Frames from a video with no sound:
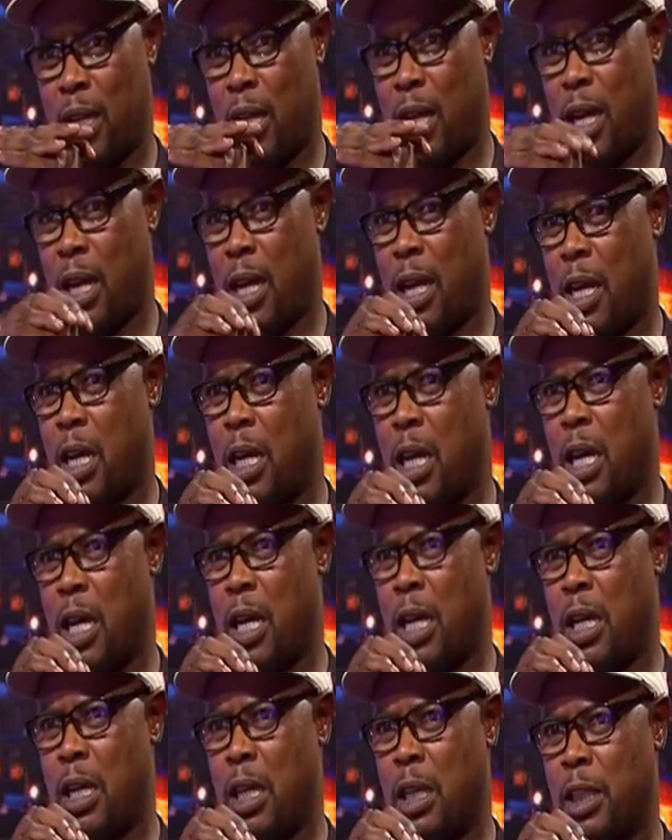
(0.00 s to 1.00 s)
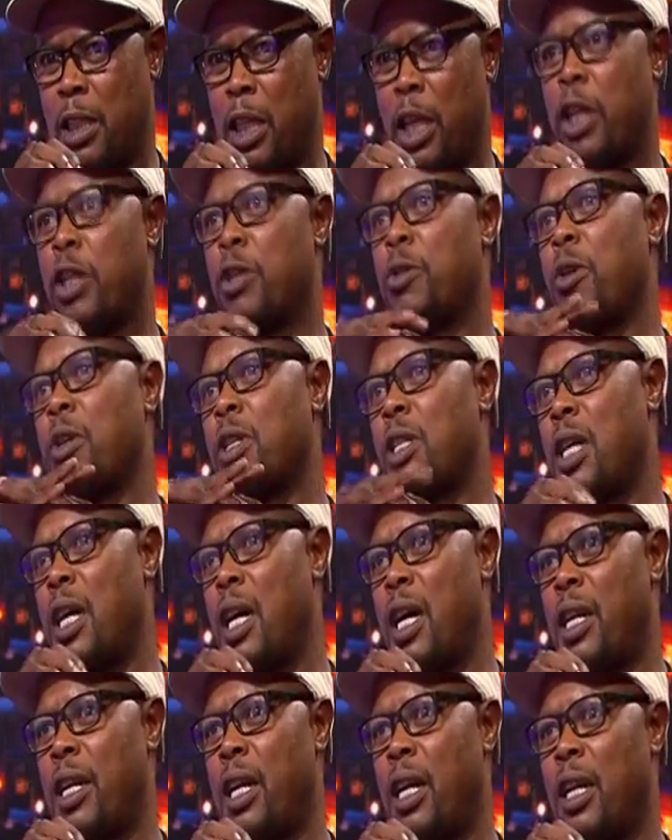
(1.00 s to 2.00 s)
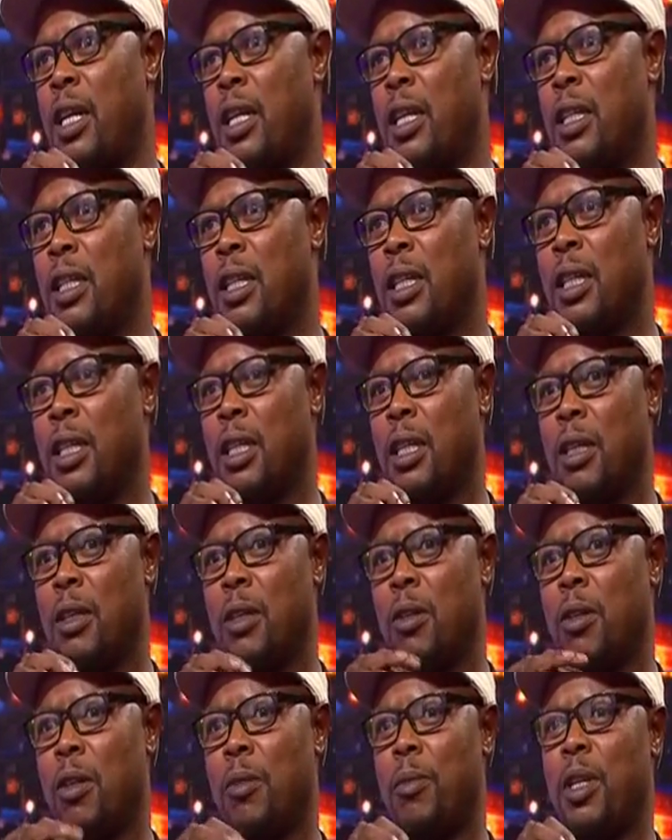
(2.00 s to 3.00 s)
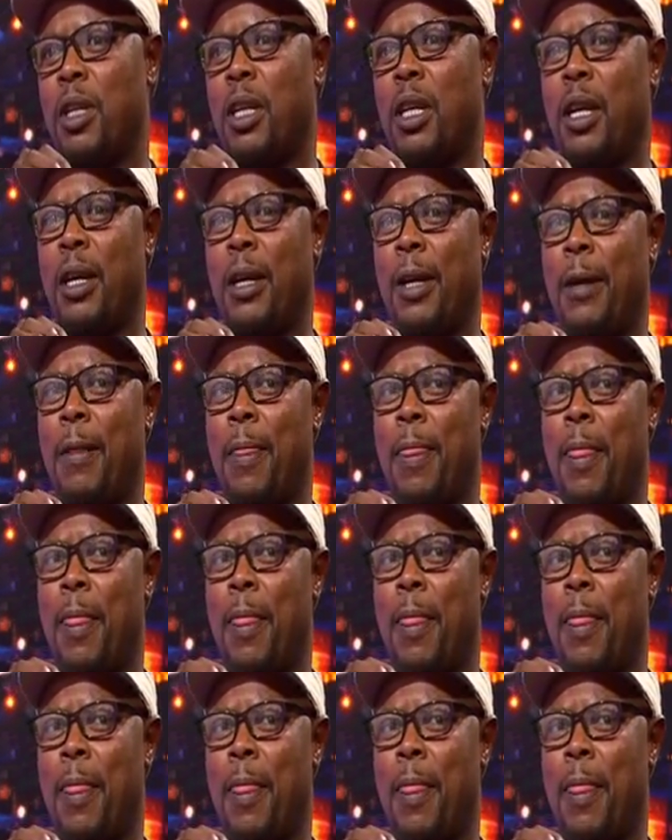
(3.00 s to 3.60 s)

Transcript: there, Jerry Skosana will be there,